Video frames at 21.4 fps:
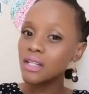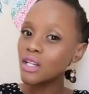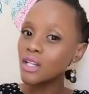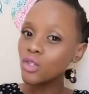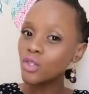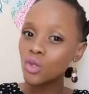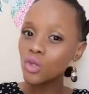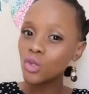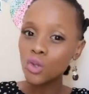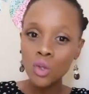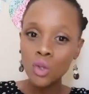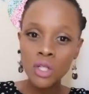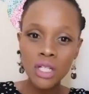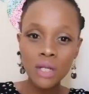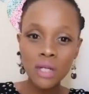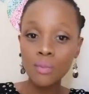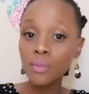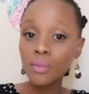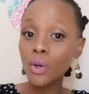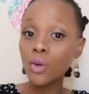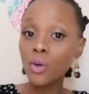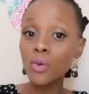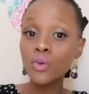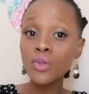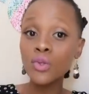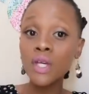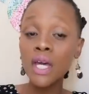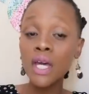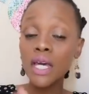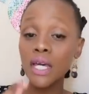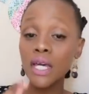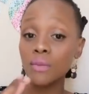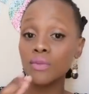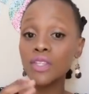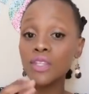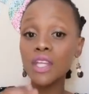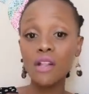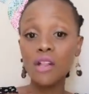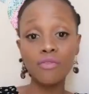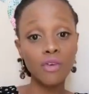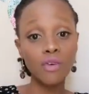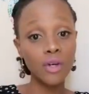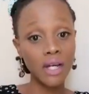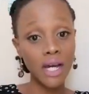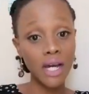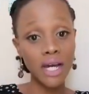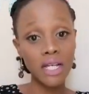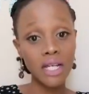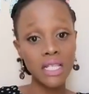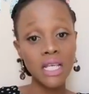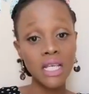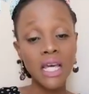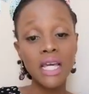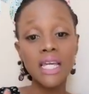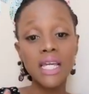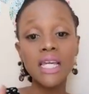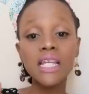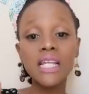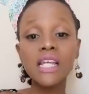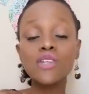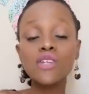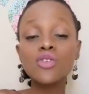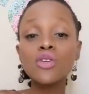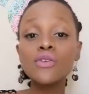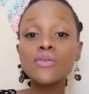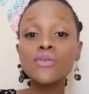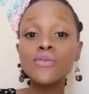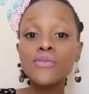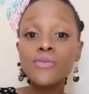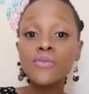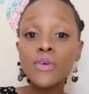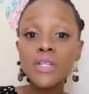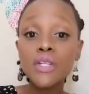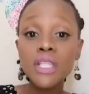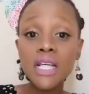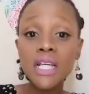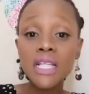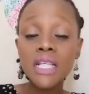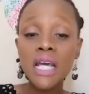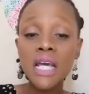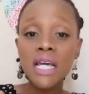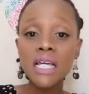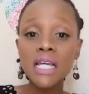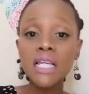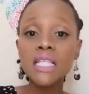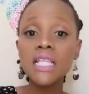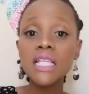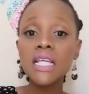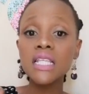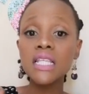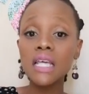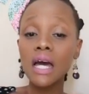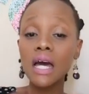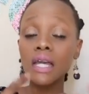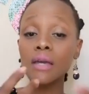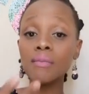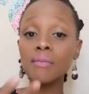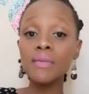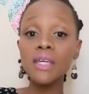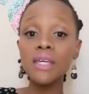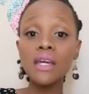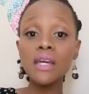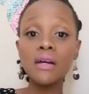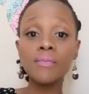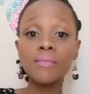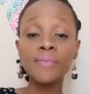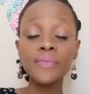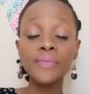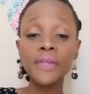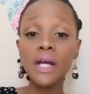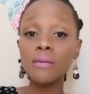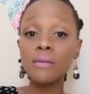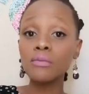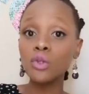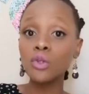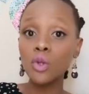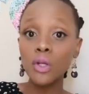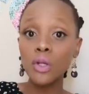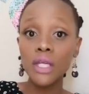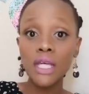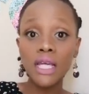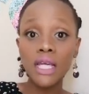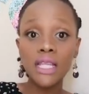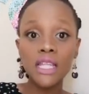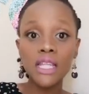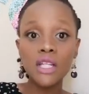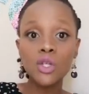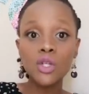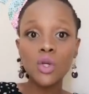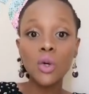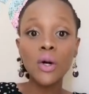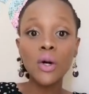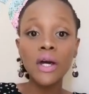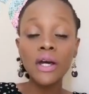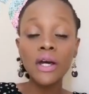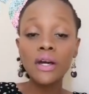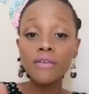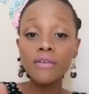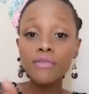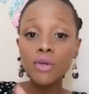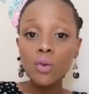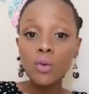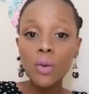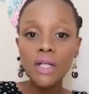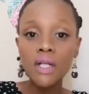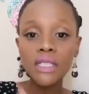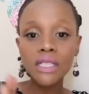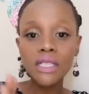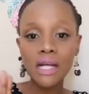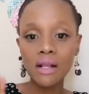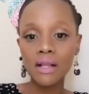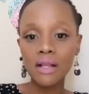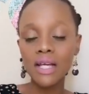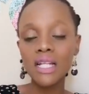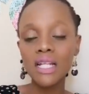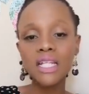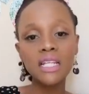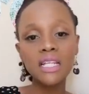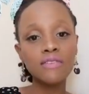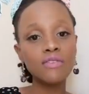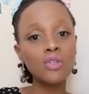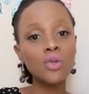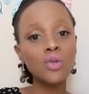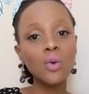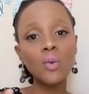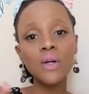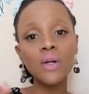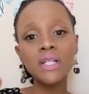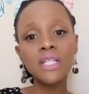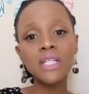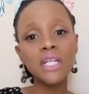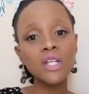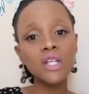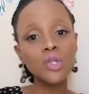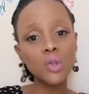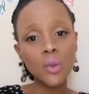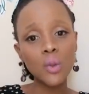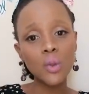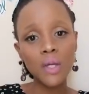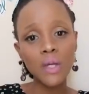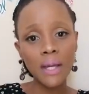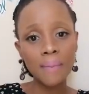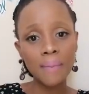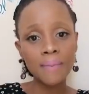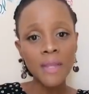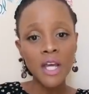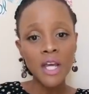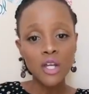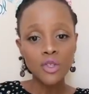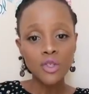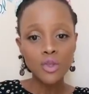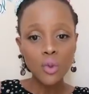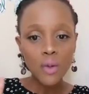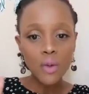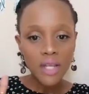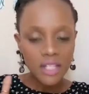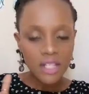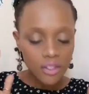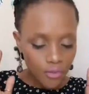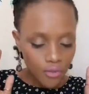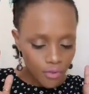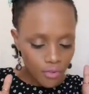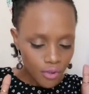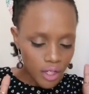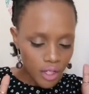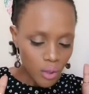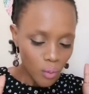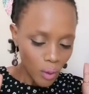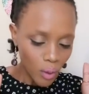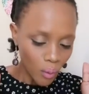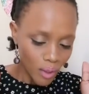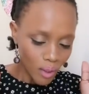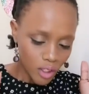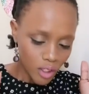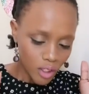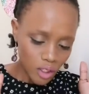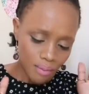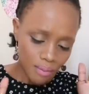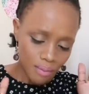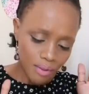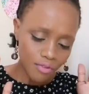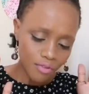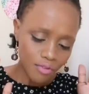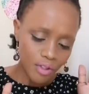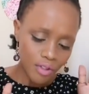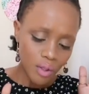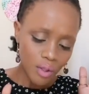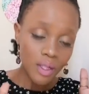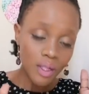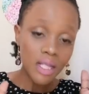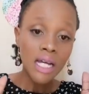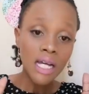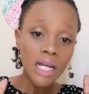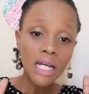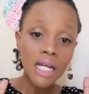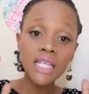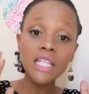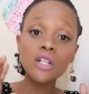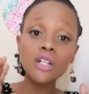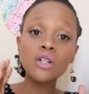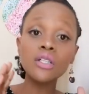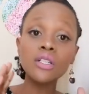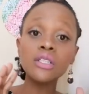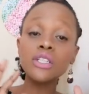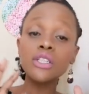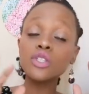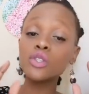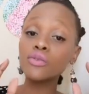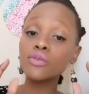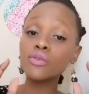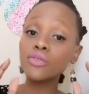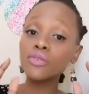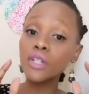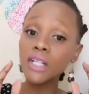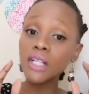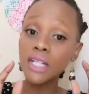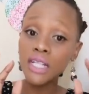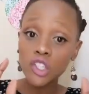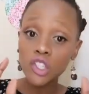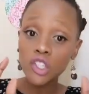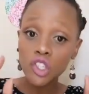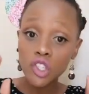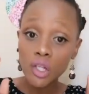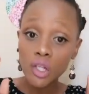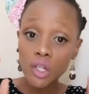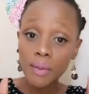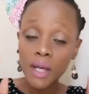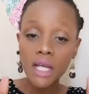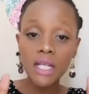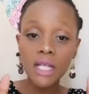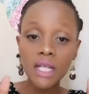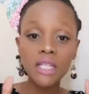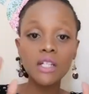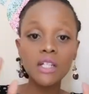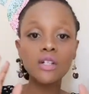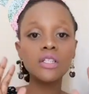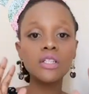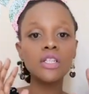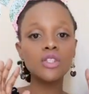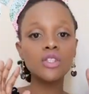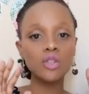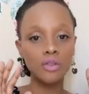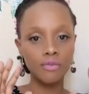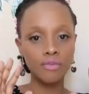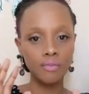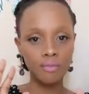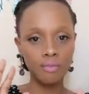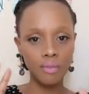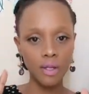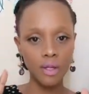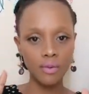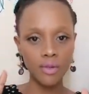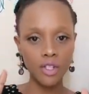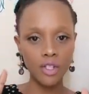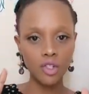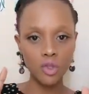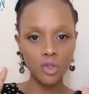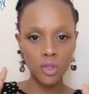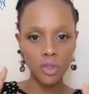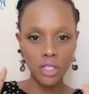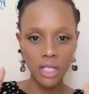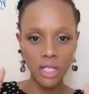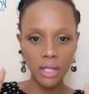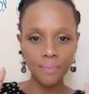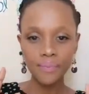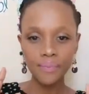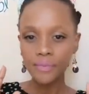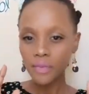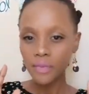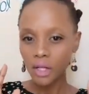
does not impose himself on us. He does not force us. He says, I am here. I'm knocking at the door. If you want, I'll enter. If you don't want, it's okay. So it's free will. We're talking about free will in the context of relationship, in the context of marriage today,